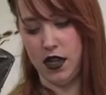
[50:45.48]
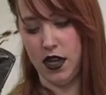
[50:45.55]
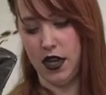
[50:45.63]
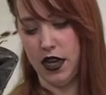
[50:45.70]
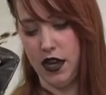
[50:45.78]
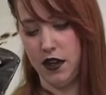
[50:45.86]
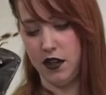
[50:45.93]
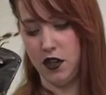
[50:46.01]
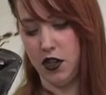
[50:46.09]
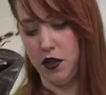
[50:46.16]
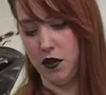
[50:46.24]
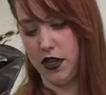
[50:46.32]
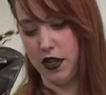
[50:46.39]
Again,
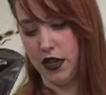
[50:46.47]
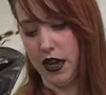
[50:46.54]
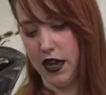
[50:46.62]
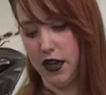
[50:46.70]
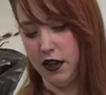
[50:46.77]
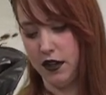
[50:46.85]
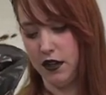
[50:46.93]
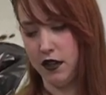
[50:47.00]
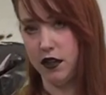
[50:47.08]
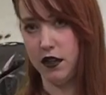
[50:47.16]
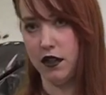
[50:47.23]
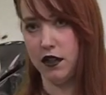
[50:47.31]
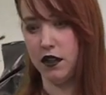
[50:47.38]
you can get
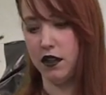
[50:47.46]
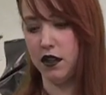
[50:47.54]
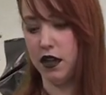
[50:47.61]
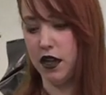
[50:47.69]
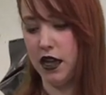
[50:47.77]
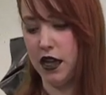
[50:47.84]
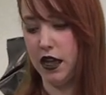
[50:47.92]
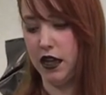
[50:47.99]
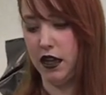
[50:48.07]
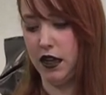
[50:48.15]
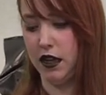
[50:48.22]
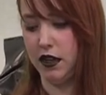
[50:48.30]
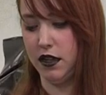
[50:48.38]

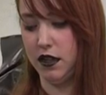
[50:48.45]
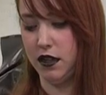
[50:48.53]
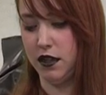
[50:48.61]
a